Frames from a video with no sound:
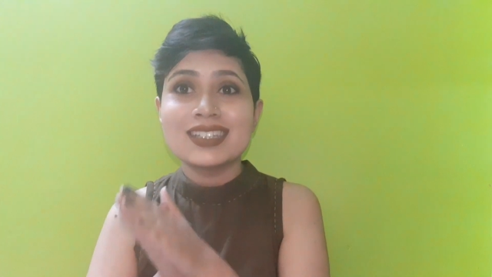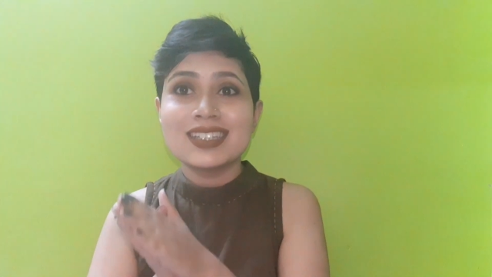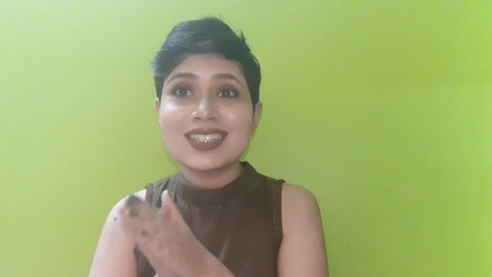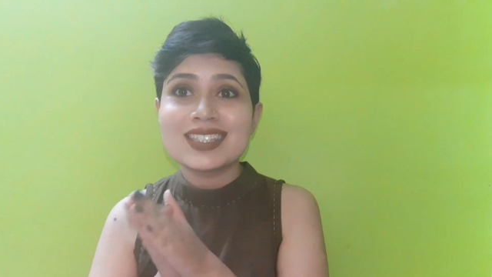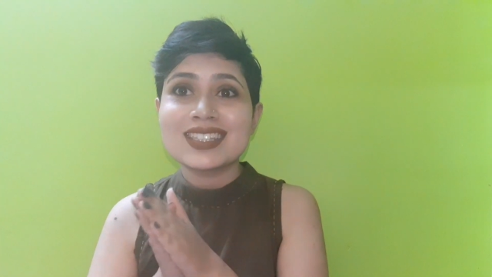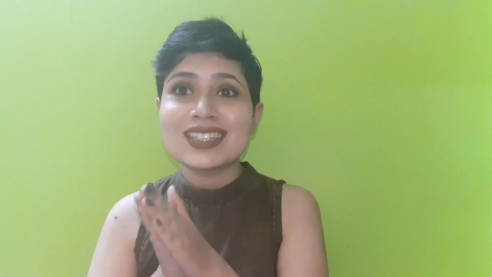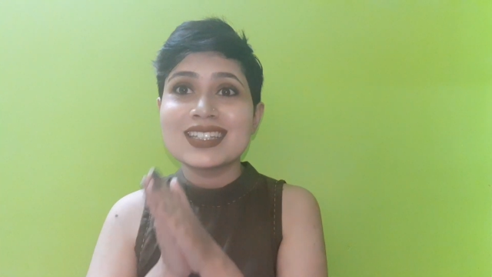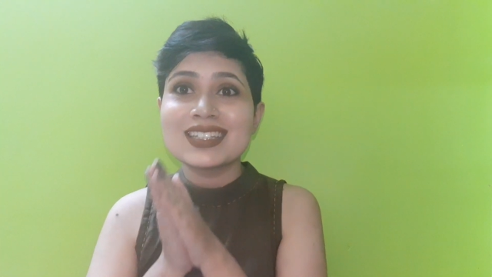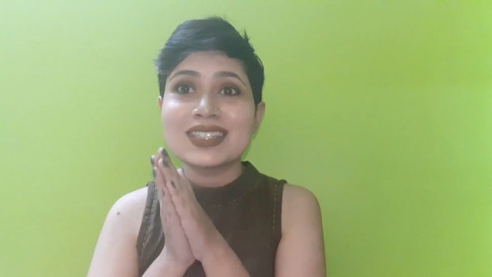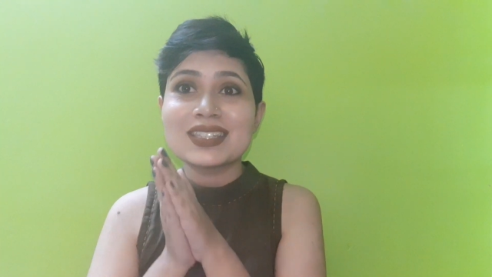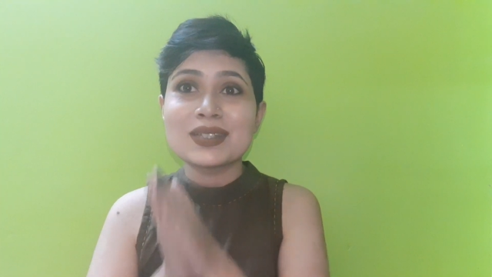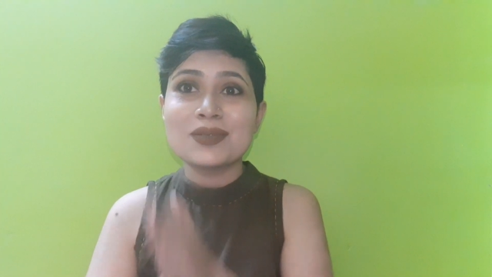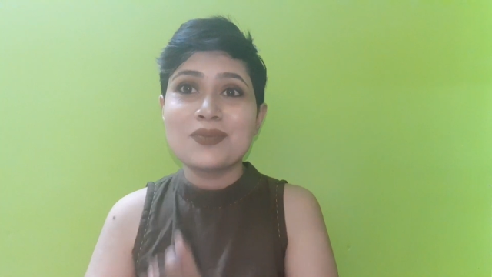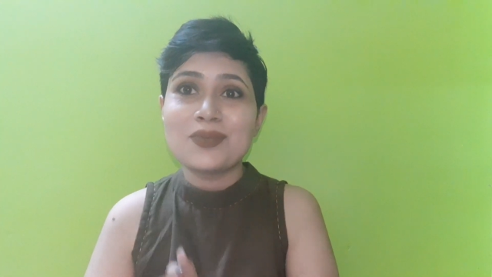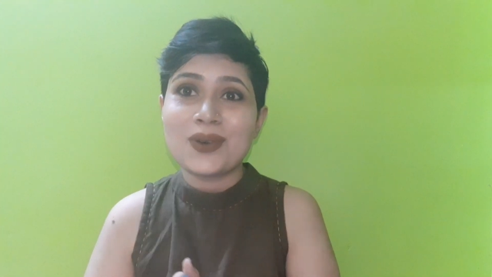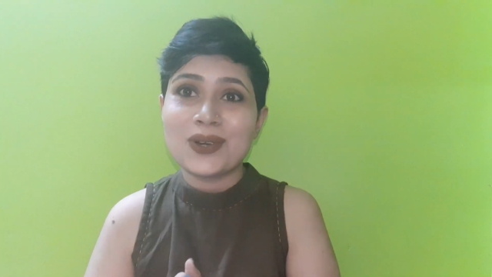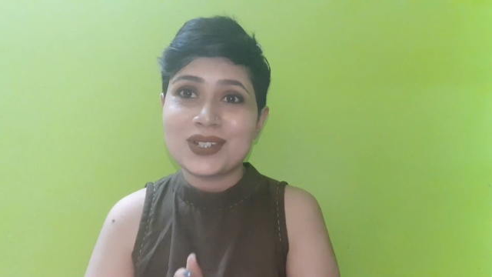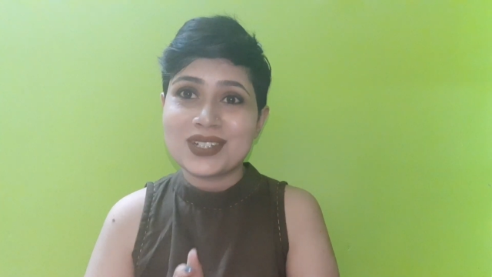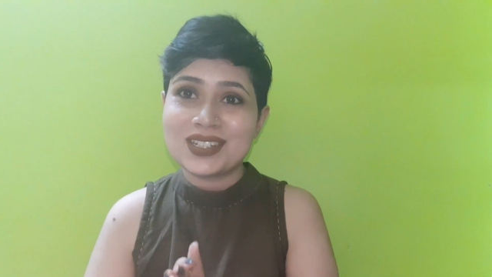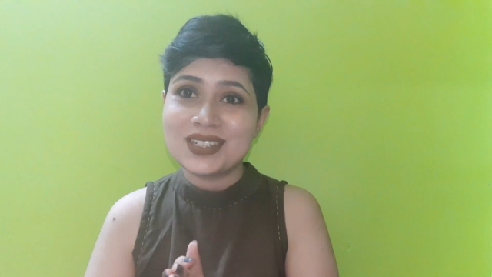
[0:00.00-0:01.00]
this is
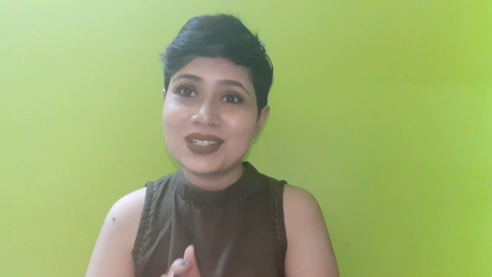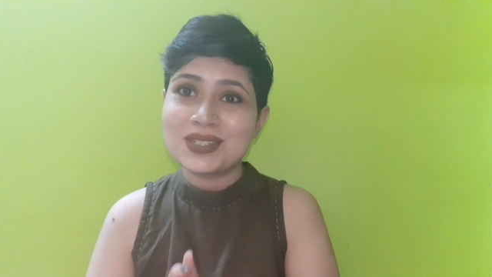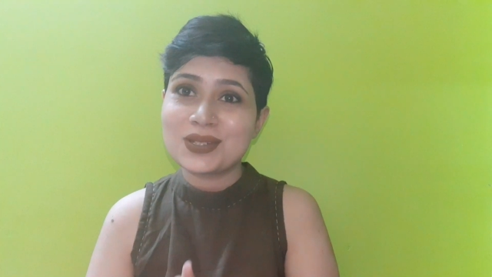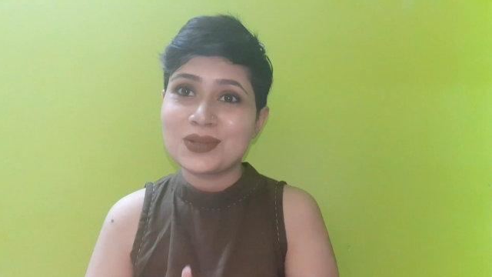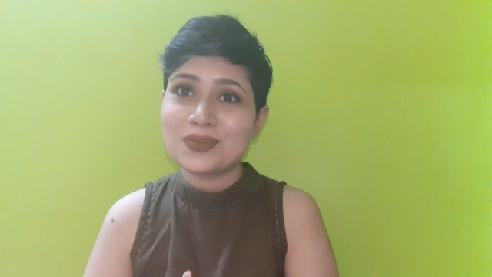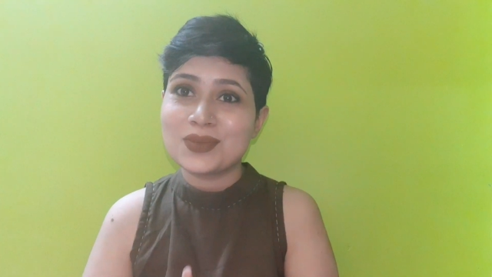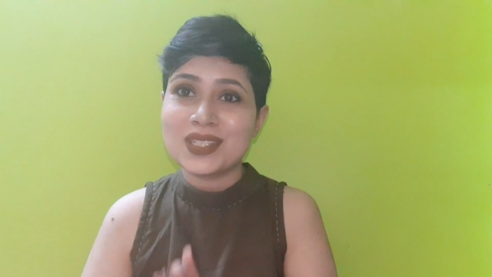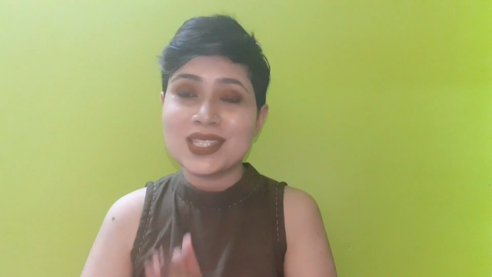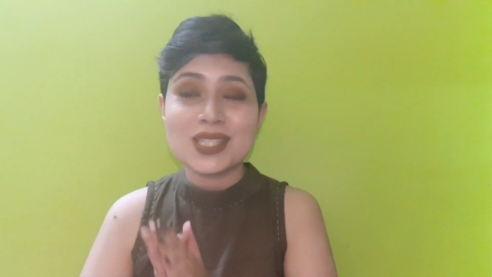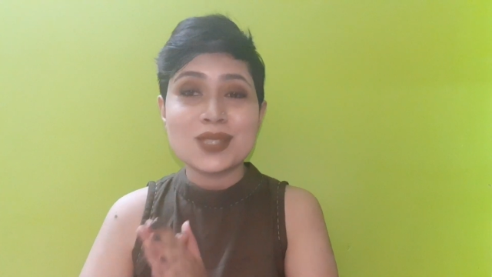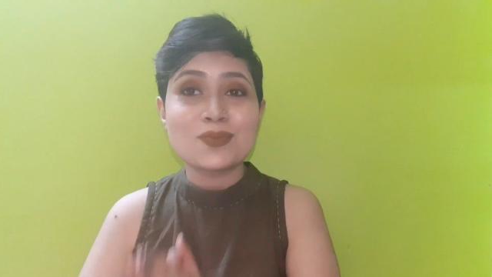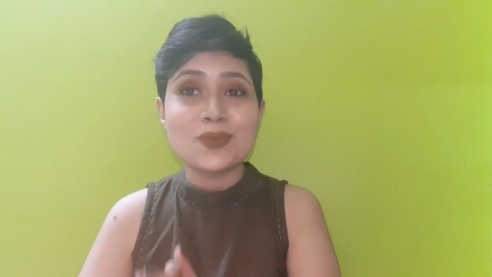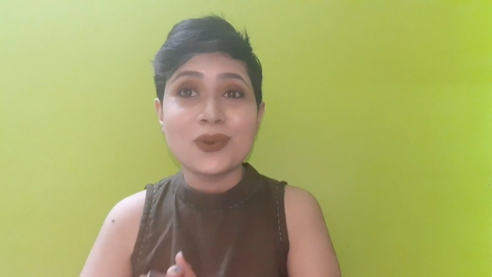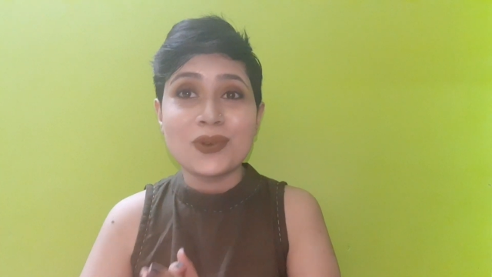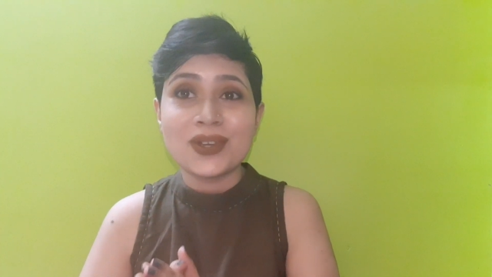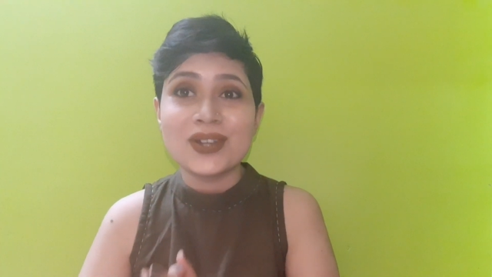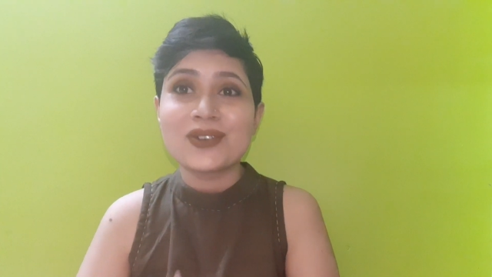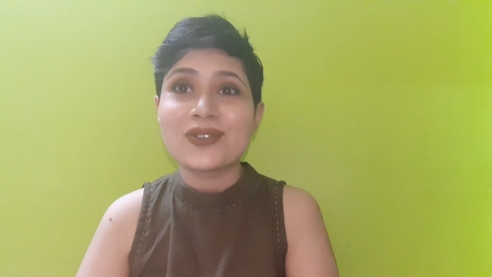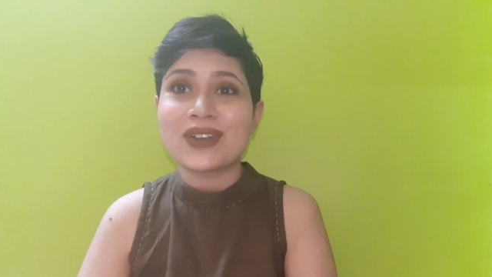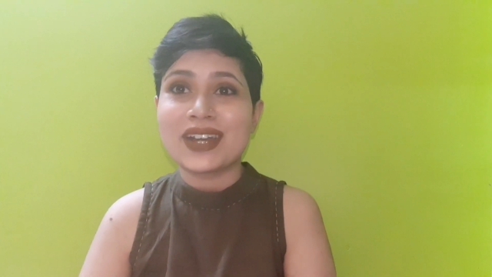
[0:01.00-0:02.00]
important to be
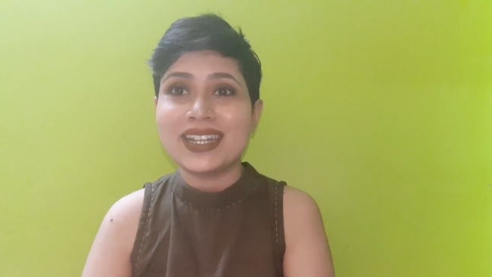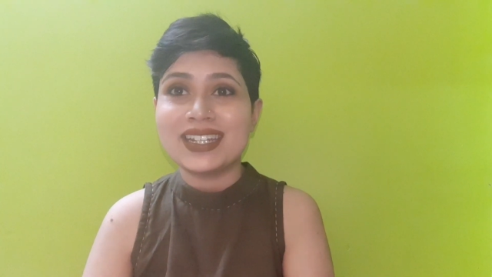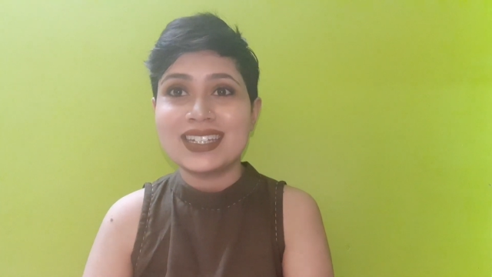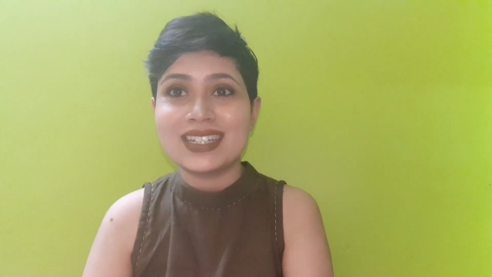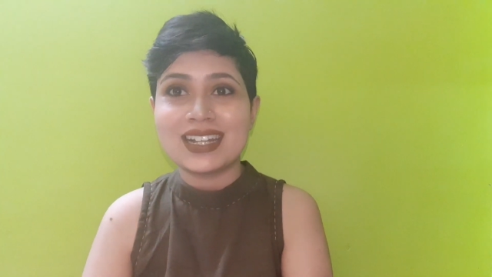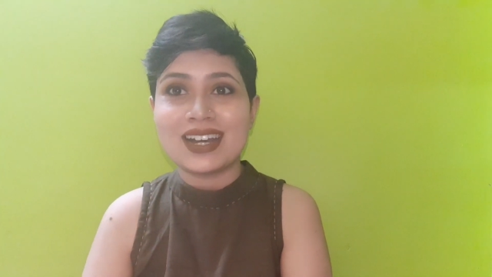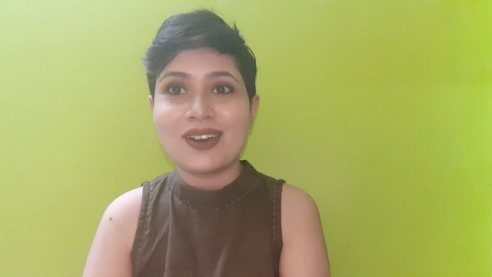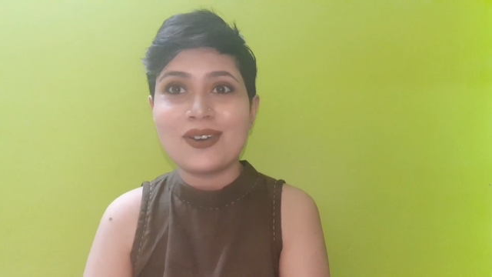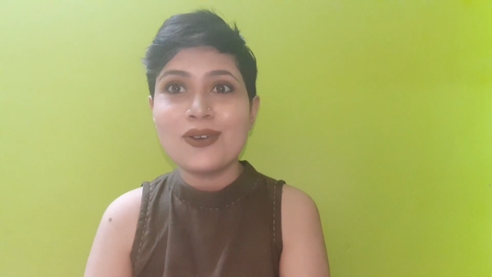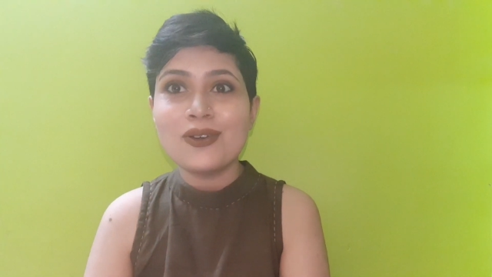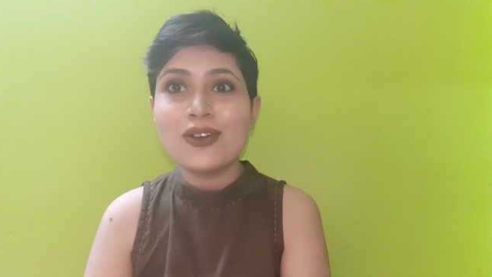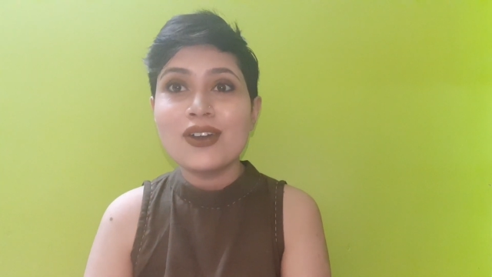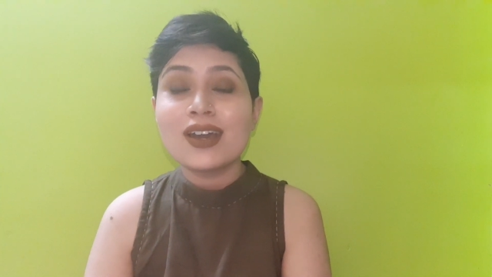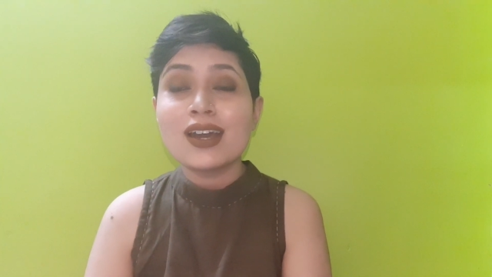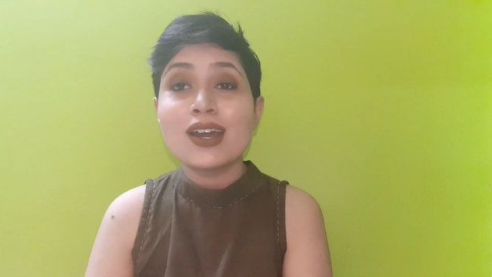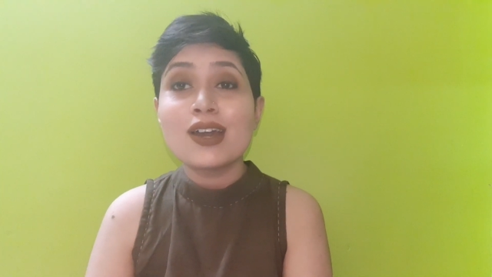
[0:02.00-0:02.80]
spoken right now